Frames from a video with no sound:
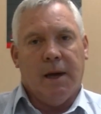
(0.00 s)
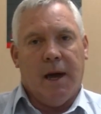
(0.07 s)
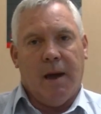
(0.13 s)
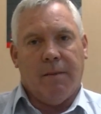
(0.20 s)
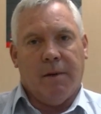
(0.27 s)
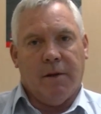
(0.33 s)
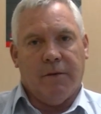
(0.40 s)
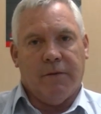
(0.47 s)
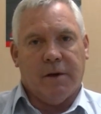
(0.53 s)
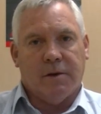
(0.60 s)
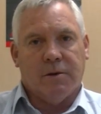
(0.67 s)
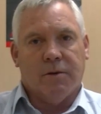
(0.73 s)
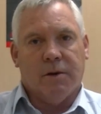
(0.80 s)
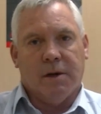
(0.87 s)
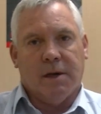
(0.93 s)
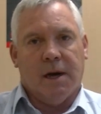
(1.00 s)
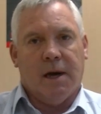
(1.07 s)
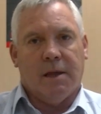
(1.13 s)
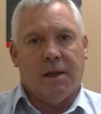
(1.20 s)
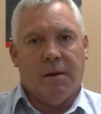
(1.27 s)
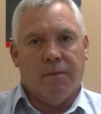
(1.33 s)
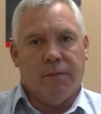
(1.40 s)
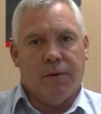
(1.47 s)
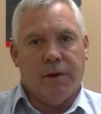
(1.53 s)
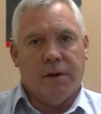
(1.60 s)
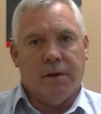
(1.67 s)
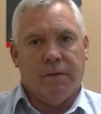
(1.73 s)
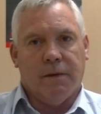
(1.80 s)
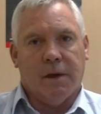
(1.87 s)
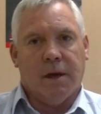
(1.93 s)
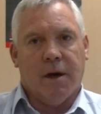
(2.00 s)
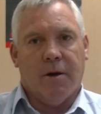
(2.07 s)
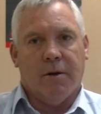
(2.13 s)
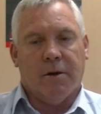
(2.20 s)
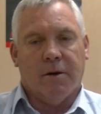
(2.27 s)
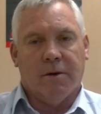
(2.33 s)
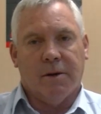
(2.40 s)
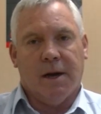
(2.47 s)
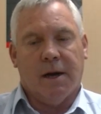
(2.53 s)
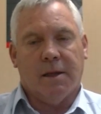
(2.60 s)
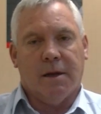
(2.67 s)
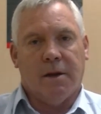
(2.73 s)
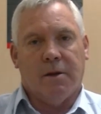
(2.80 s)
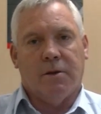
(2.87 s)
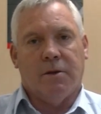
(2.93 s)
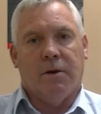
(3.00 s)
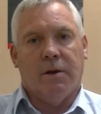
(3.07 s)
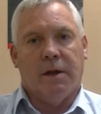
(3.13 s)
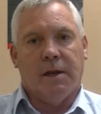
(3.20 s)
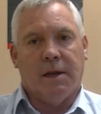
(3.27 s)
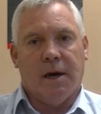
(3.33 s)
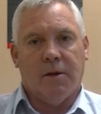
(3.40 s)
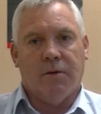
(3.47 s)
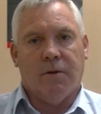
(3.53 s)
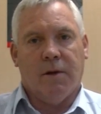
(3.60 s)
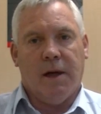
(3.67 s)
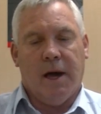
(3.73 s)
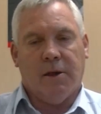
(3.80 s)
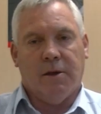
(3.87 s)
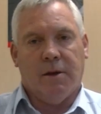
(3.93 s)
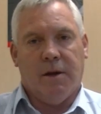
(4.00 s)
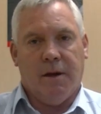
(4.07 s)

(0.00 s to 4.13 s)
Ambulance Victoria say it's in breach of the Code of Conduct and it's not industrial action,